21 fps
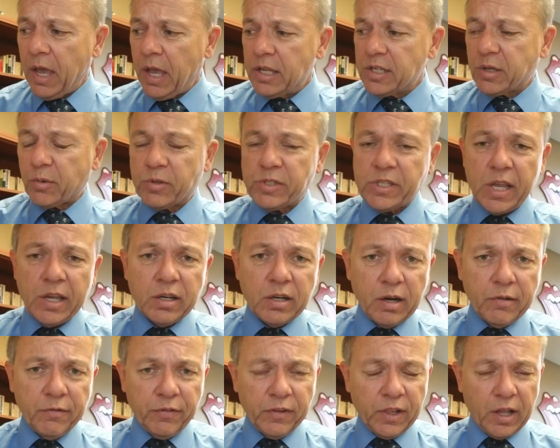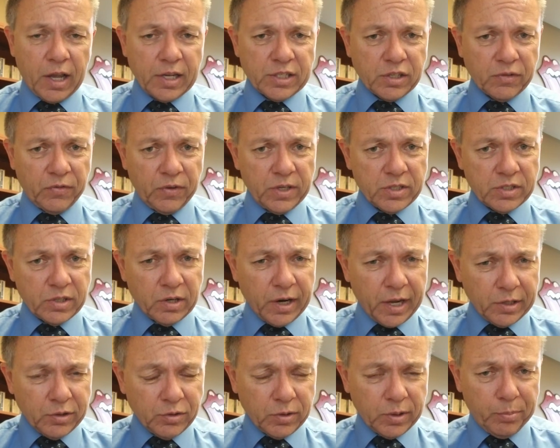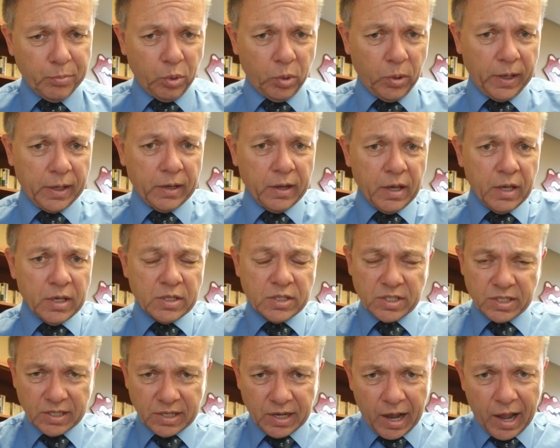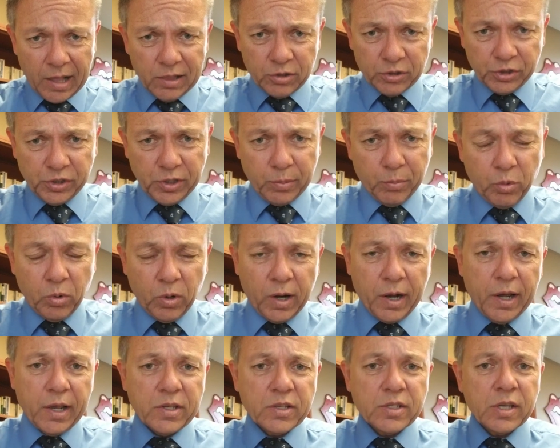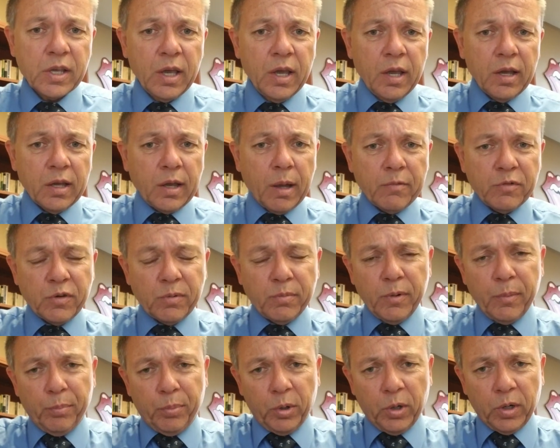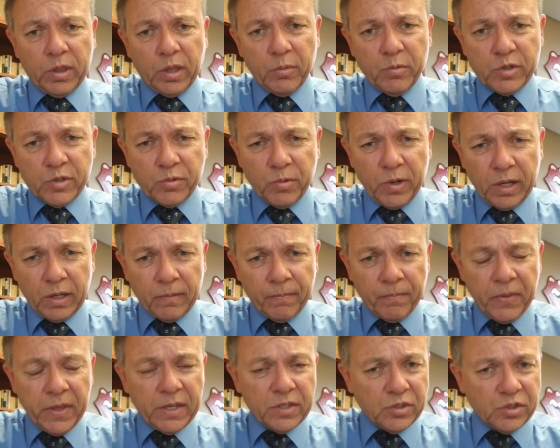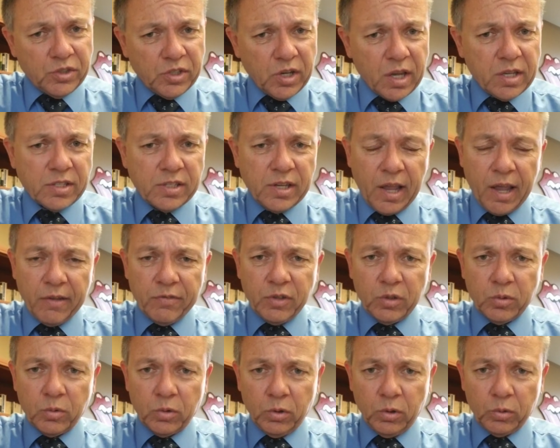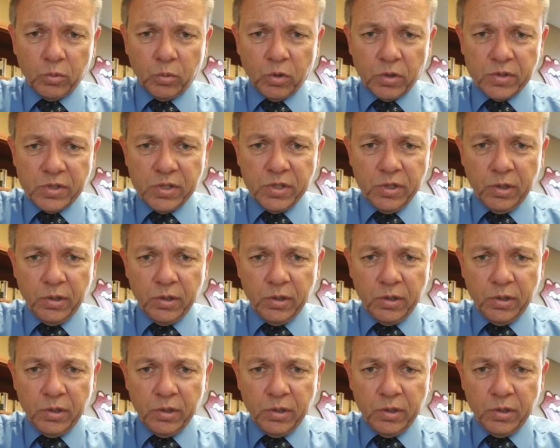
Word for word: So, we're taking on philosophies, and our entry point, scholarship wise, comes from a book that was written just after World War II.